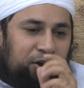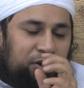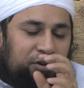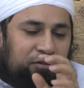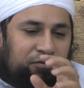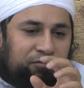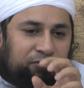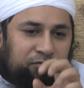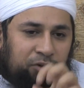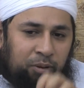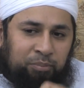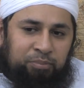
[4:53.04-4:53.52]

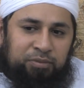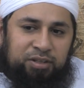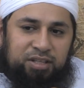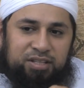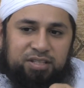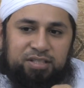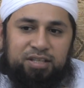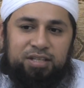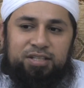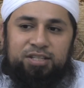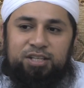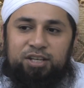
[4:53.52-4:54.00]
From the
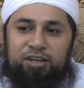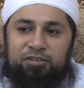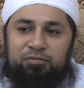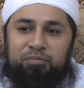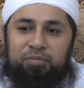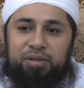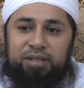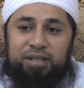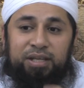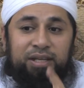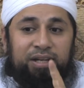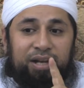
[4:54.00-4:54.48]
city
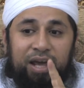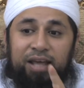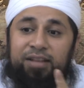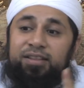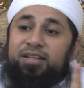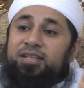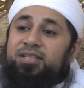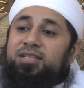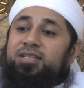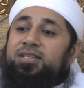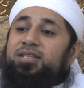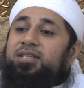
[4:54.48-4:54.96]
of Medina,
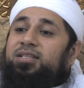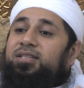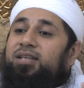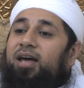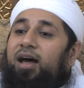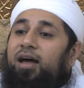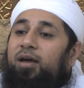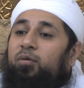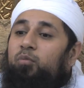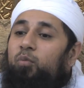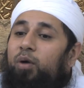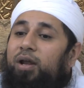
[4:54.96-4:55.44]
and this is a
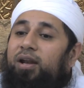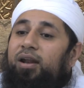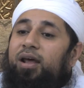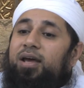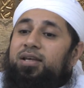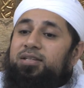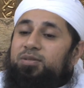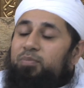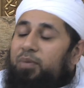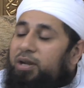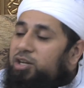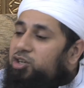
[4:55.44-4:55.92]
time when,
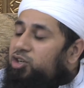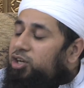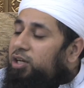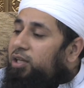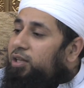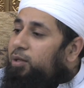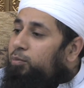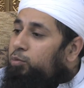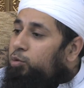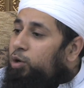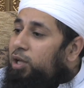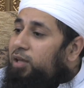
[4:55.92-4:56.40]
as mentioned
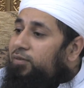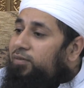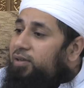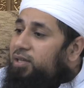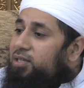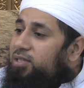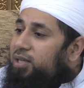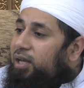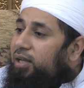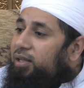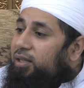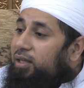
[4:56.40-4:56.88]
in the
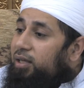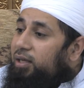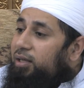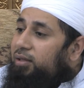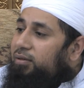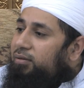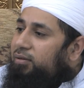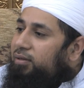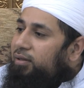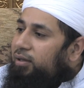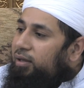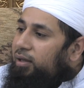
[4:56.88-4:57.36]
previous
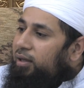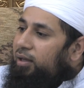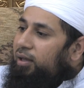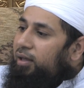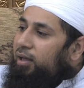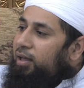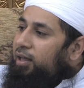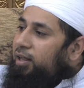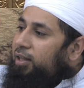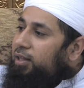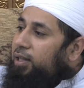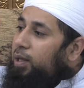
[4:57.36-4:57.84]
hadith,
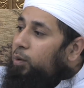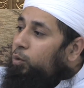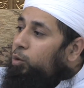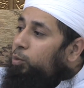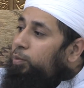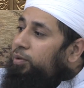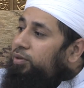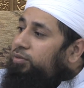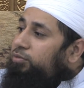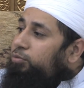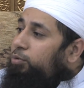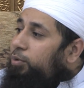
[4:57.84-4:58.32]
there will
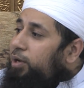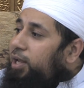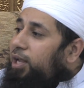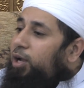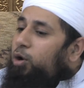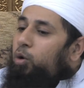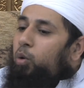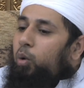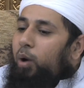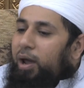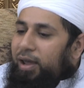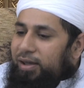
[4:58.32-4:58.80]
be 3
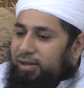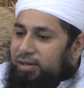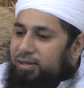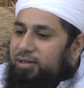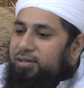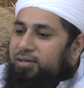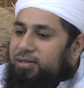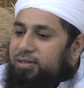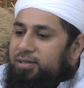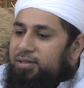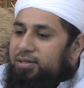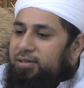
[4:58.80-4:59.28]

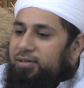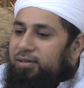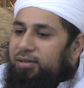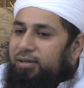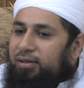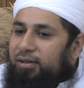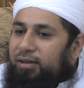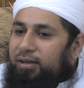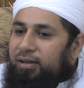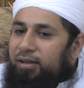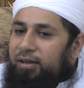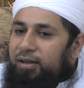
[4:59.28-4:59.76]
quakes.